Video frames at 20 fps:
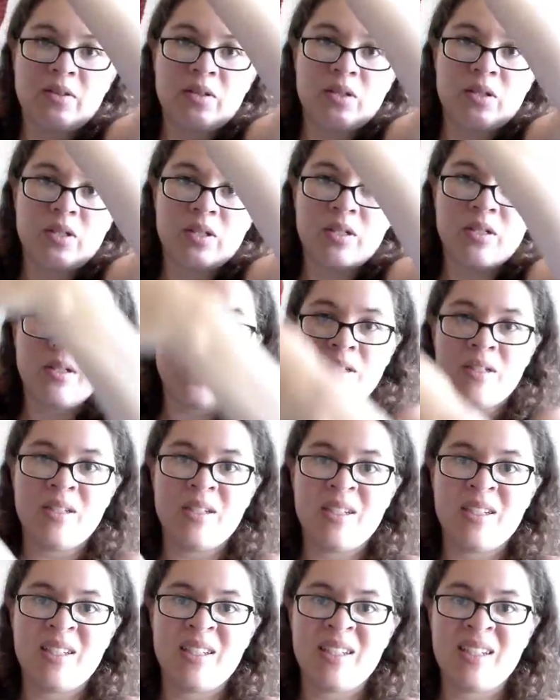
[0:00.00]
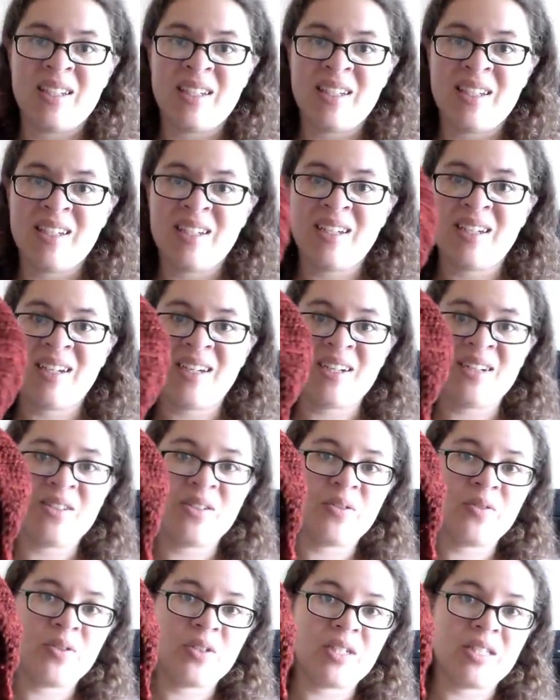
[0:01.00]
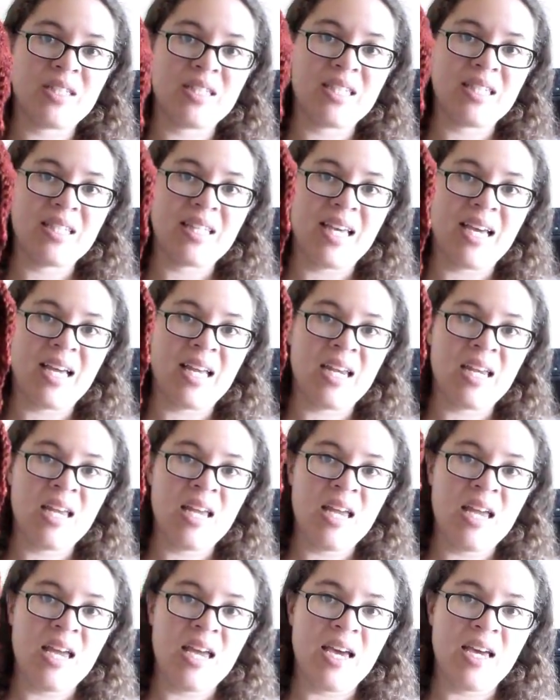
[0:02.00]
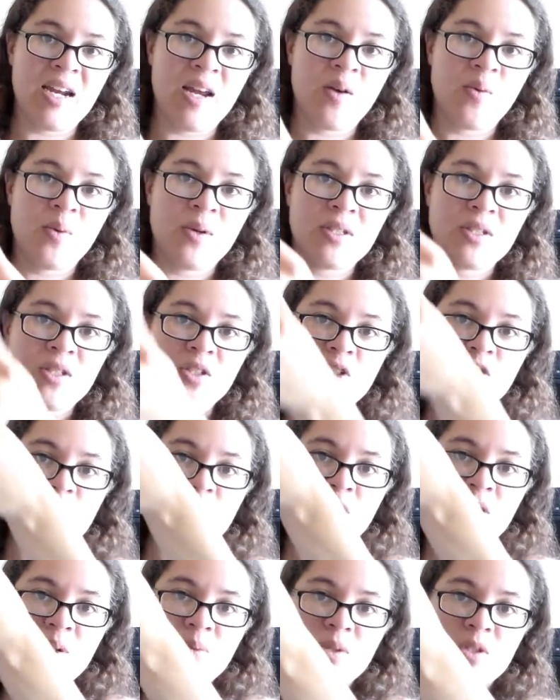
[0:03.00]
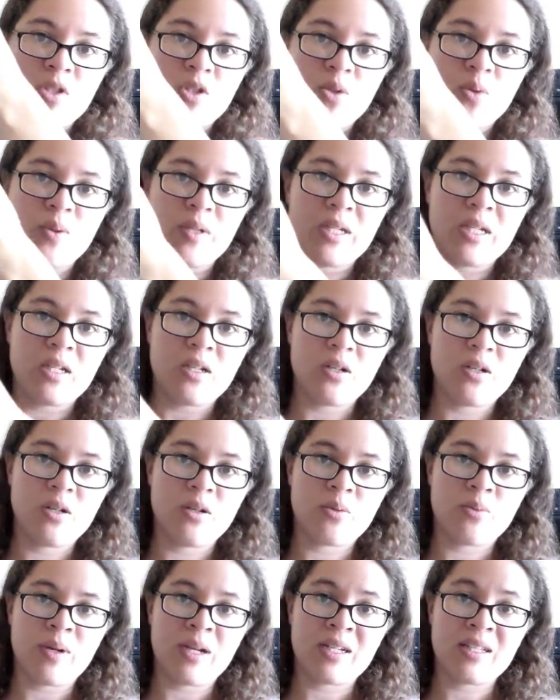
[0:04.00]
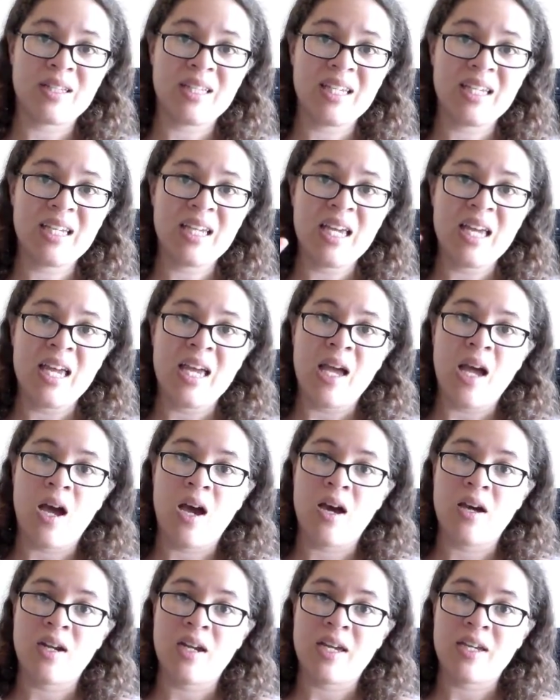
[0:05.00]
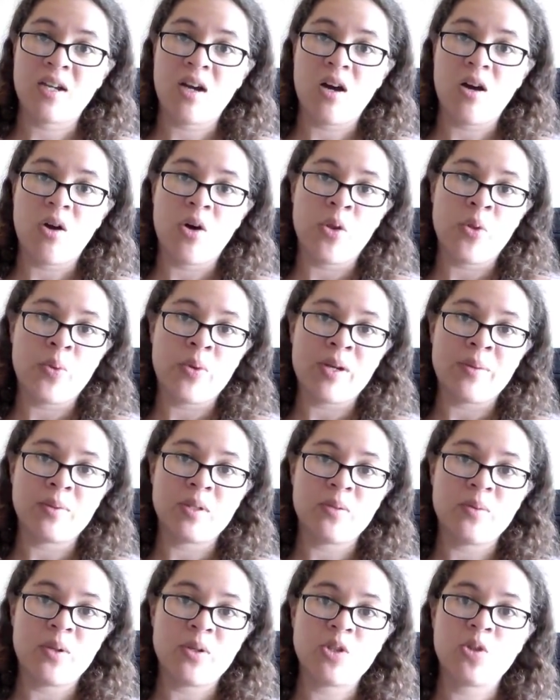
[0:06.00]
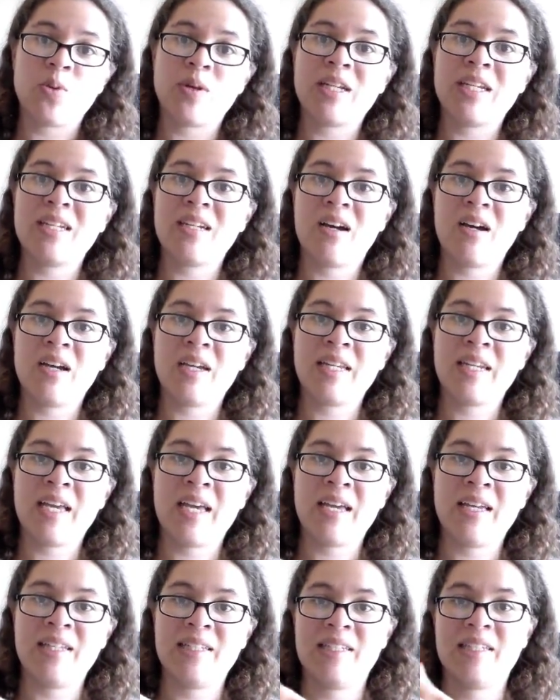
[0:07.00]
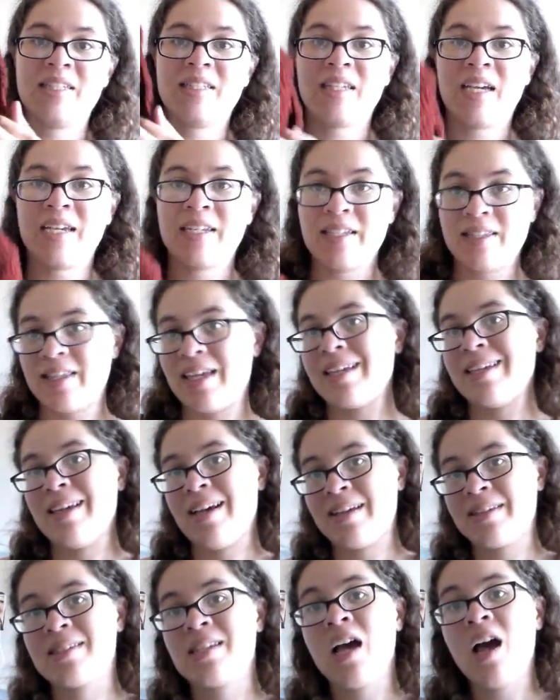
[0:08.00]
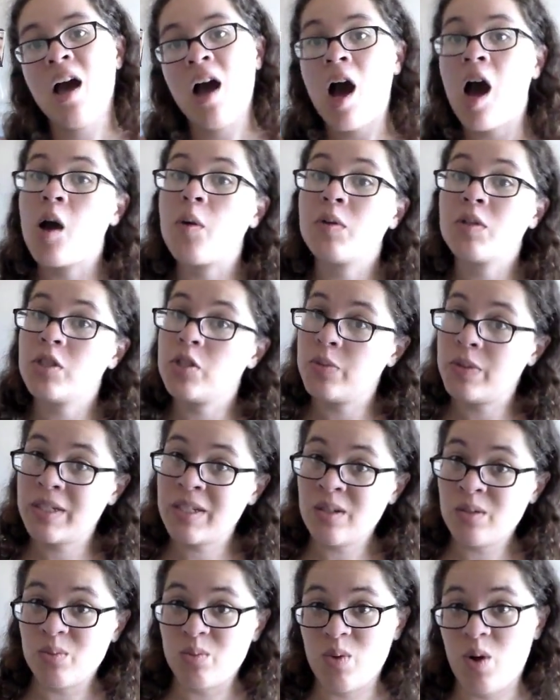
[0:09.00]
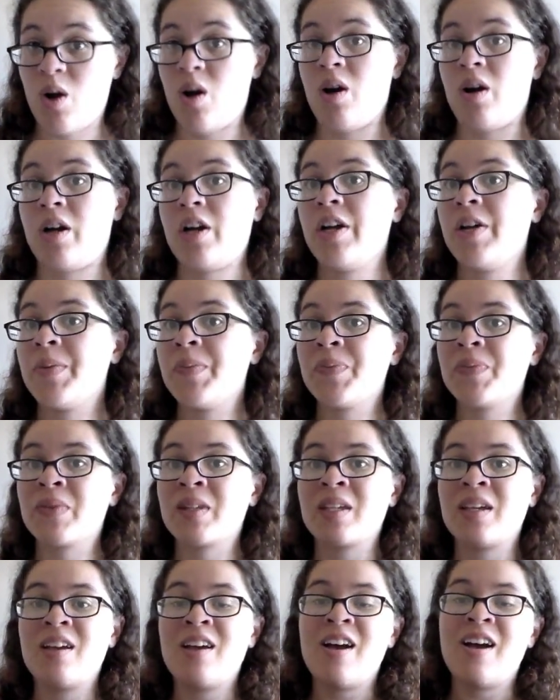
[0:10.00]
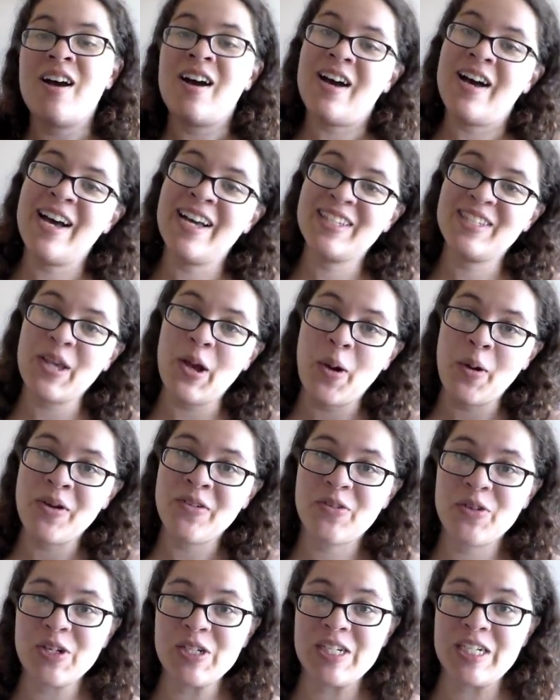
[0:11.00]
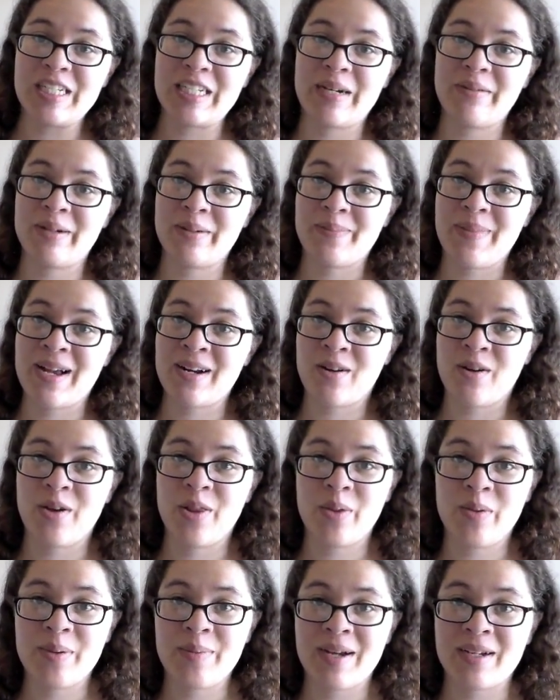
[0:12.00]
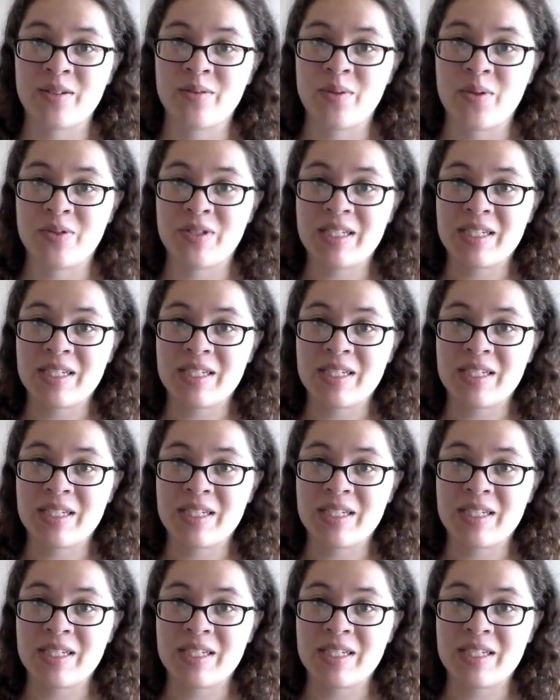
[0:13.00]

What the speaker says: of the hood. I don't know if you can see that, and I wasn't sure I was doing it correctly, and I got all the way up to row 29 and decided that yes, I was doing it wrong. So unfortunately I went back all the way back to row